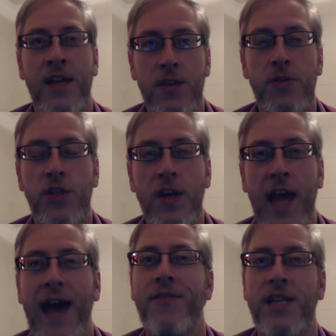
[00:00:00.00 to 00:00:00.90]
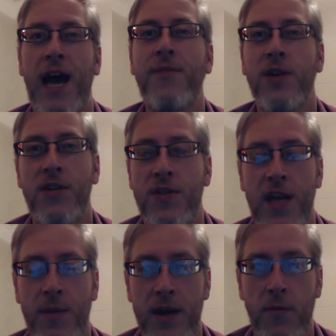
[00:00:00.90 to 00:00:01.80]
you should have a time where you can
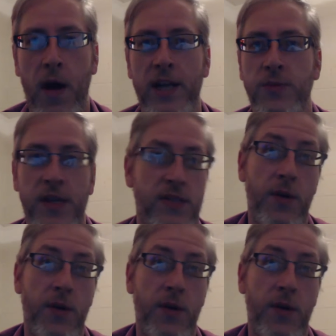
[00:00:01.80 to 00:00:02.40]
come in and watch me.